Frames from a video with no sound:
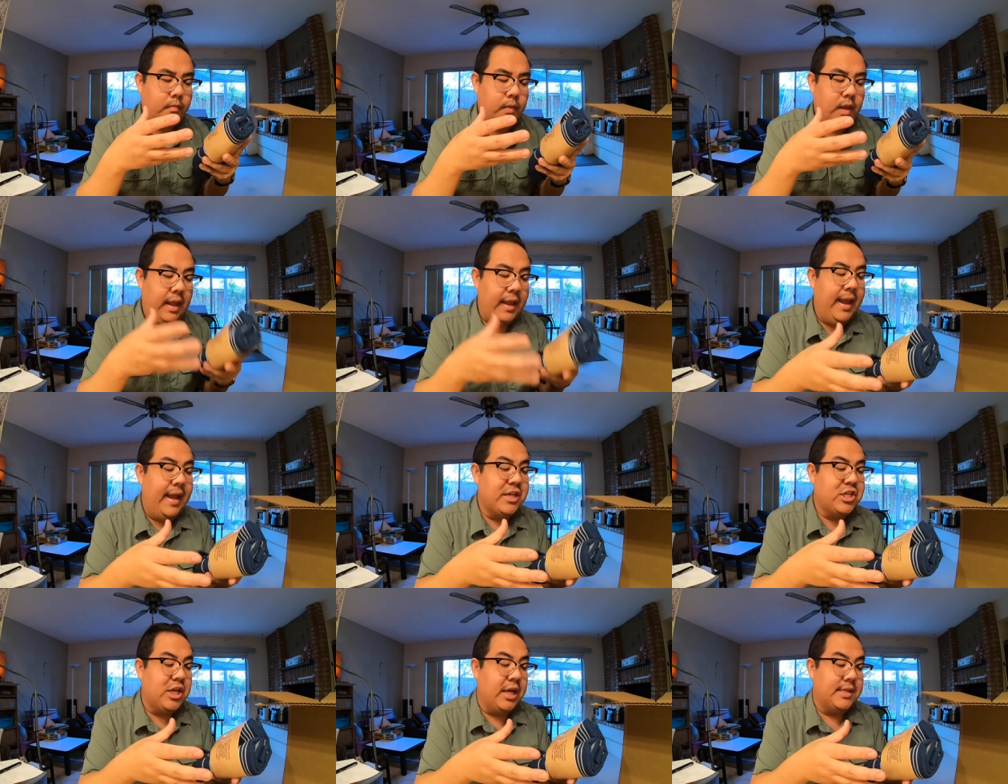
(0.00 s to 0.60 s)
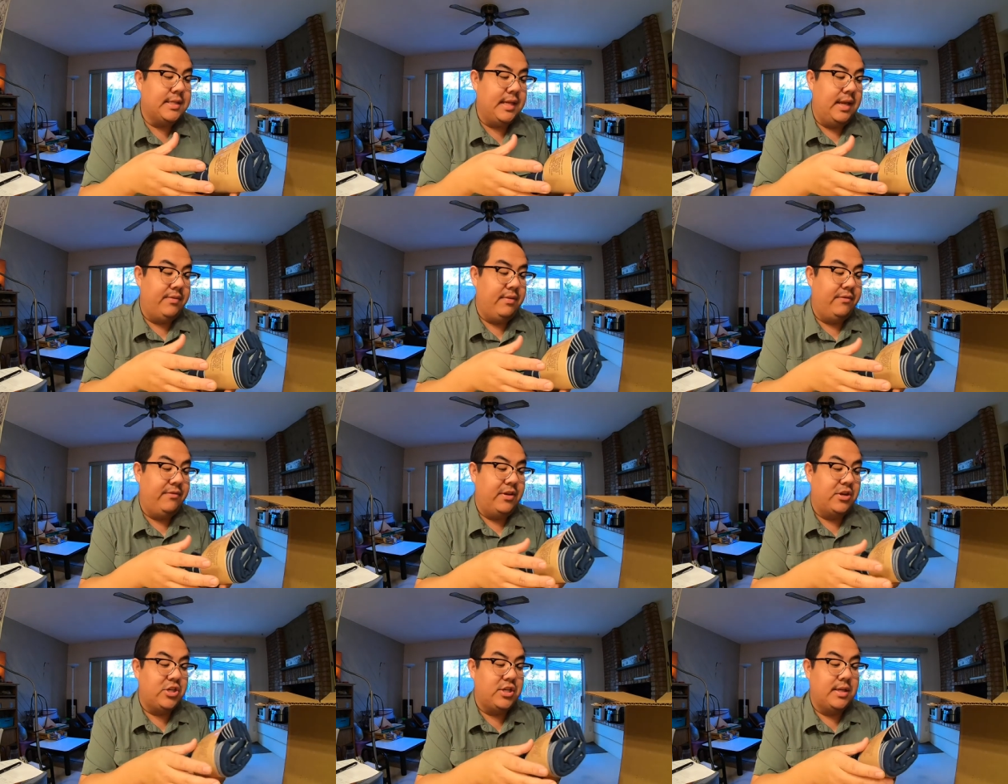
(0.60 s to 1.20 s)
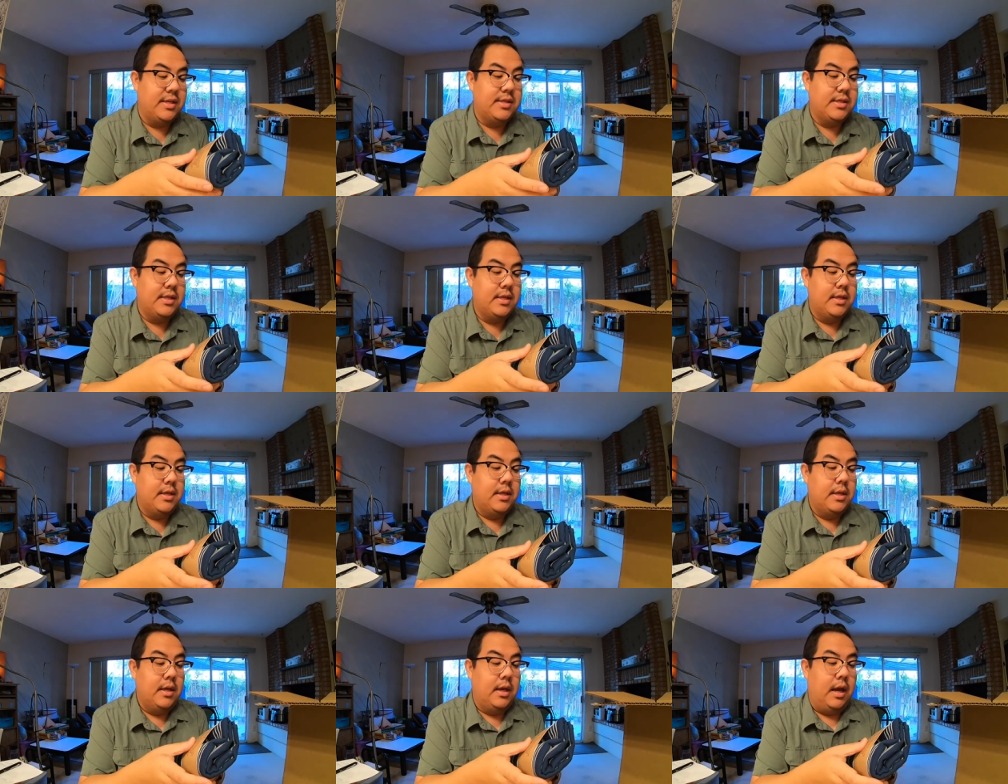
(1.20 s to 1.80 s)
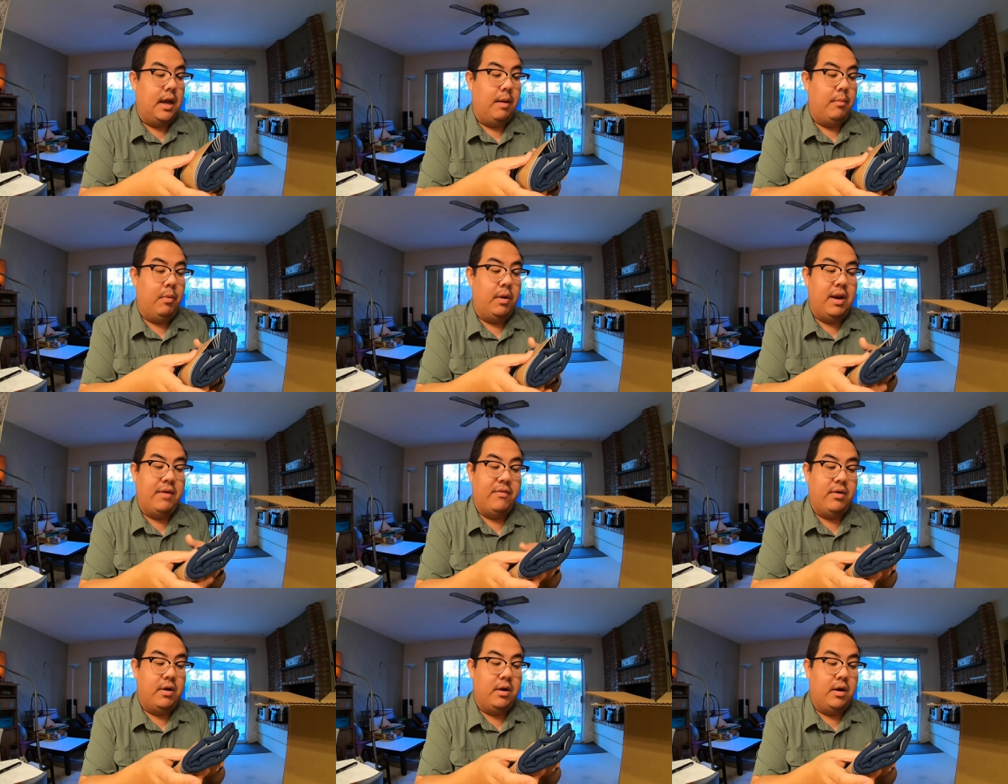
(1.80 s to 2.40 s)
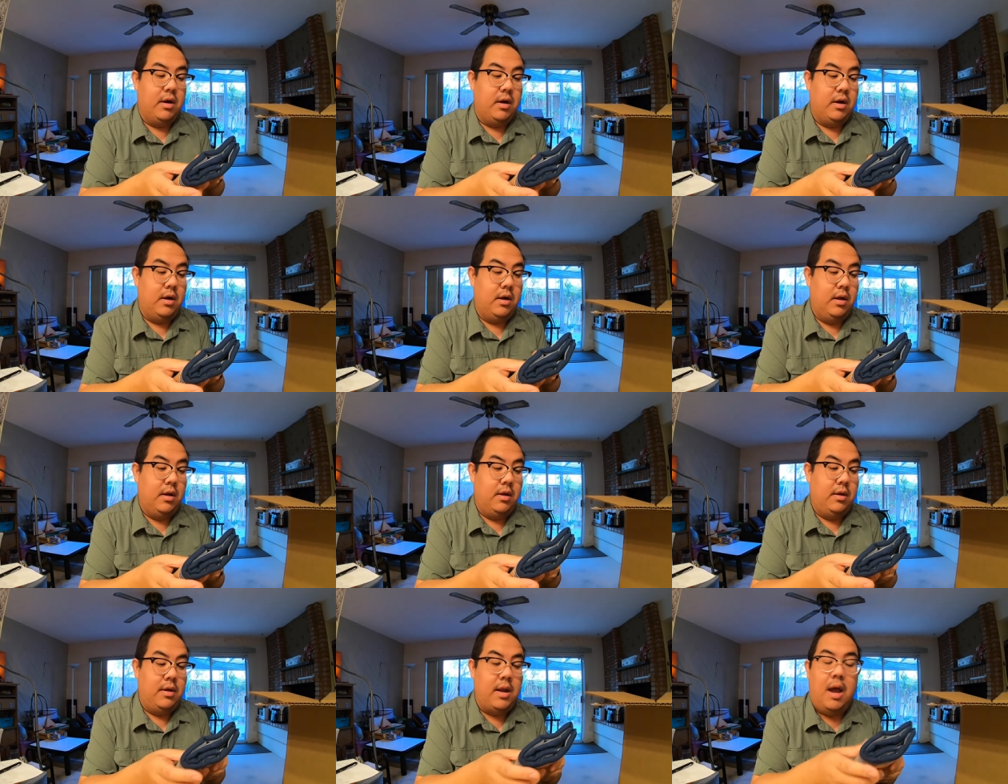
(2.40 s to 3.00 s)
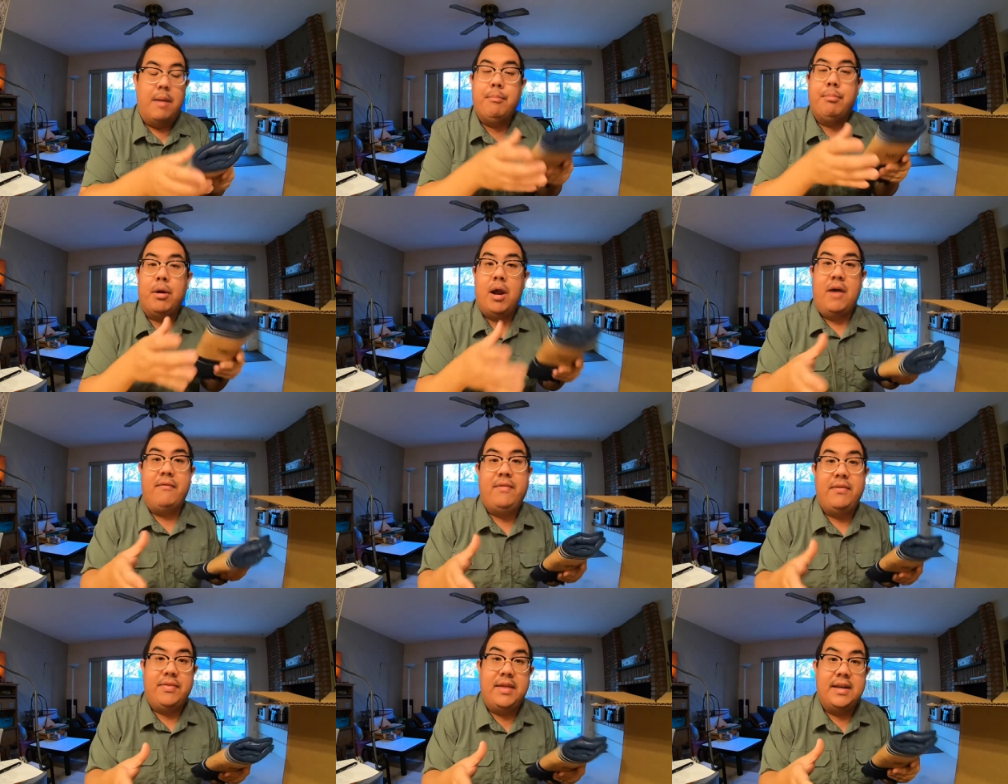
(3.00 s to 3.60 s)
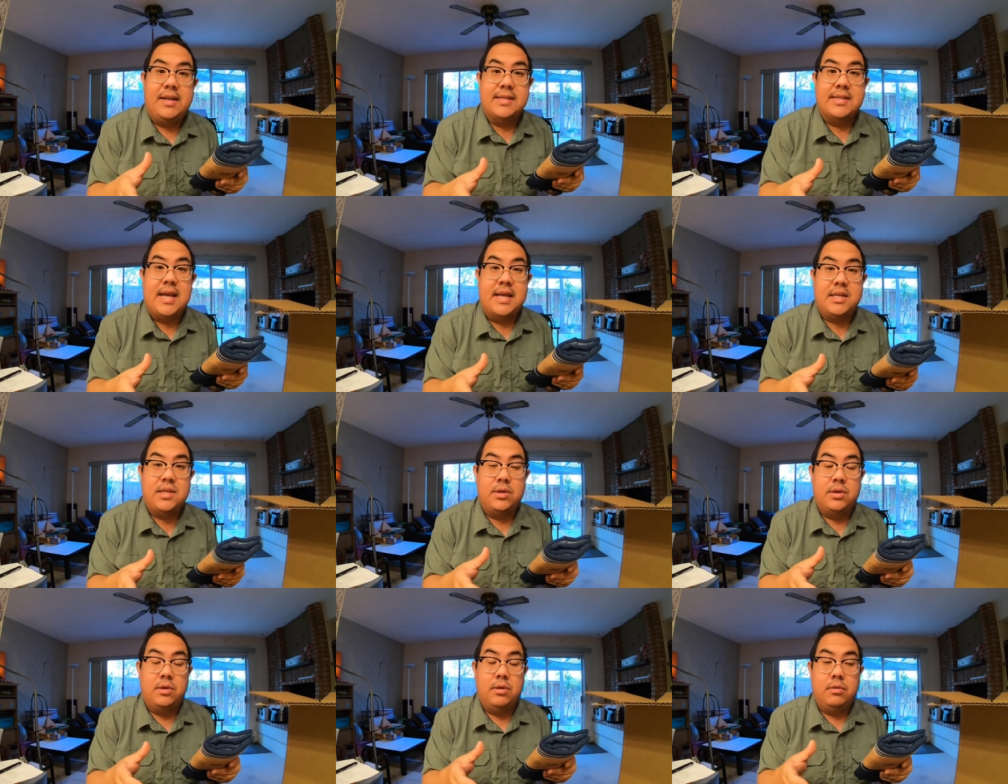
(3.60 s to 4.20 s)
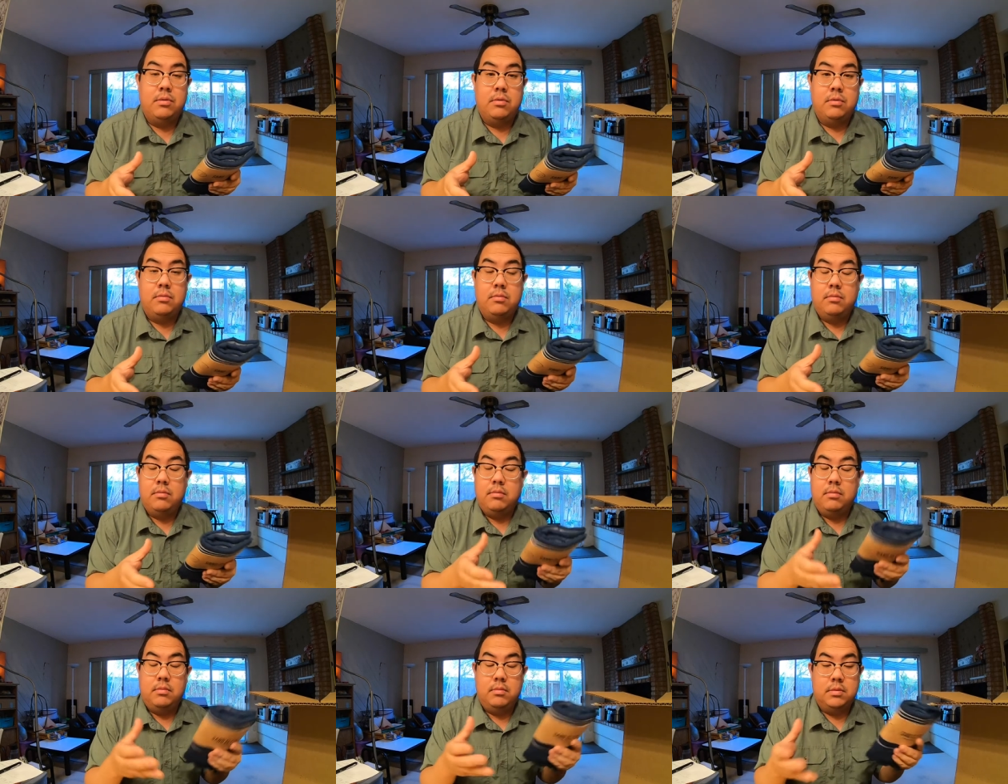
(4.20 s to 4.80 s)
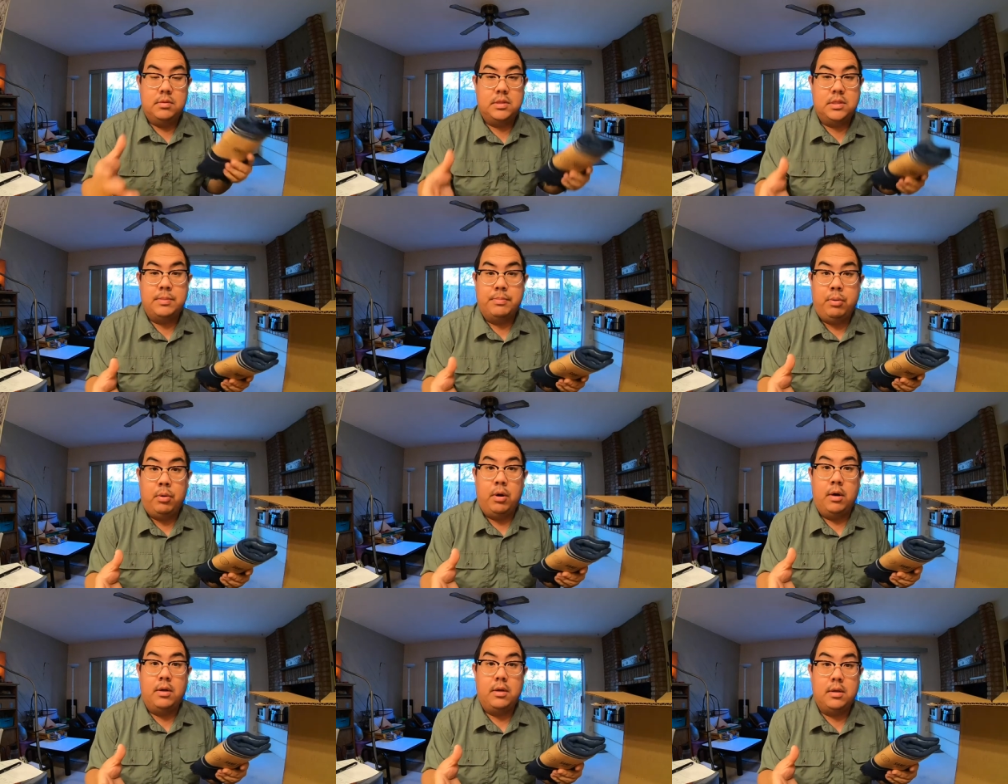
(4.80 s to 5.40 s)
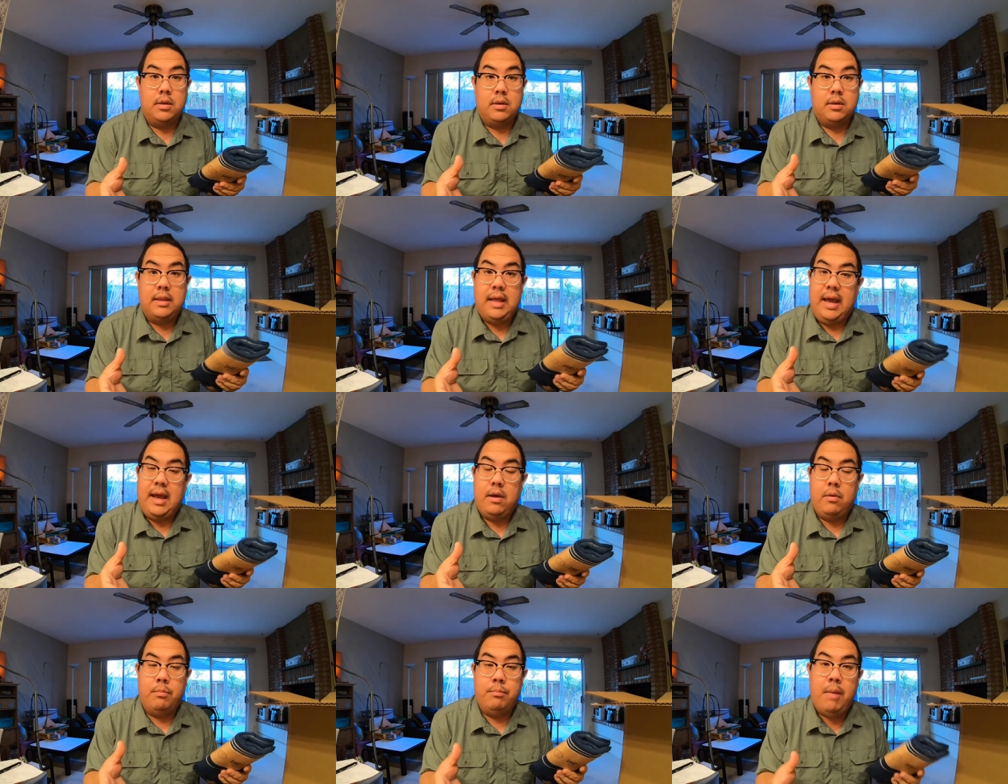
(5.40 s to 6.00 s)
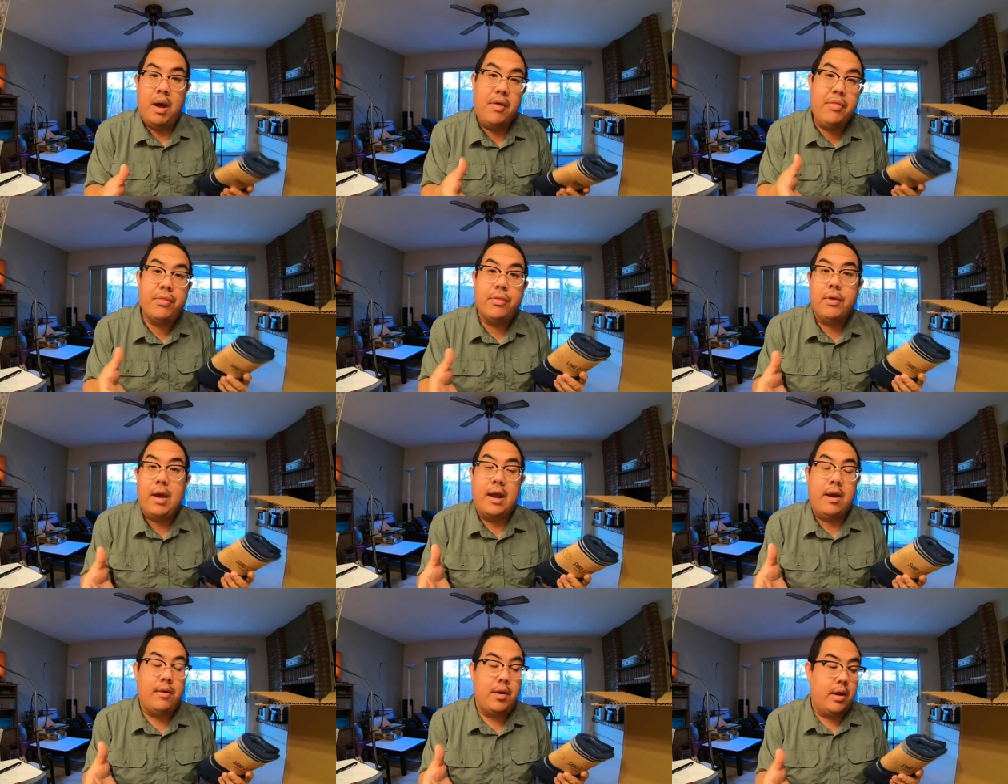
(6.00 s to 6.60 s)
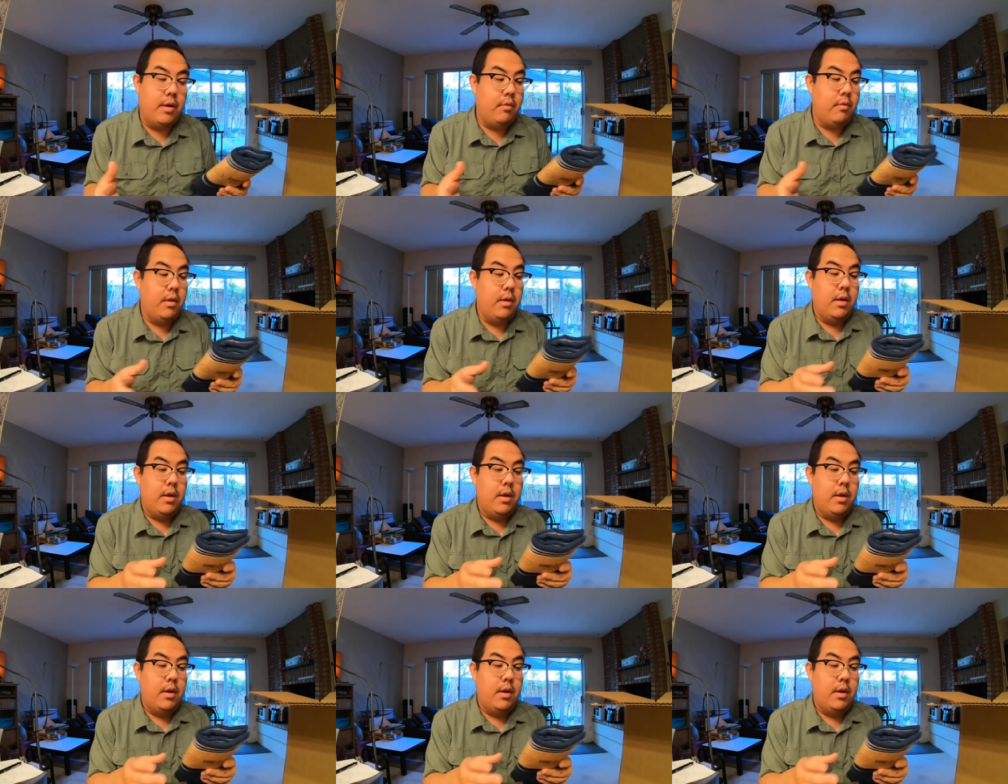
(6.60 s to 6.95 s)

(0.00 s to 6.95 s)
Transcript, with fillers: hashtag save the fishes, um, whatever nonprofit they decide to support that month. I don't know.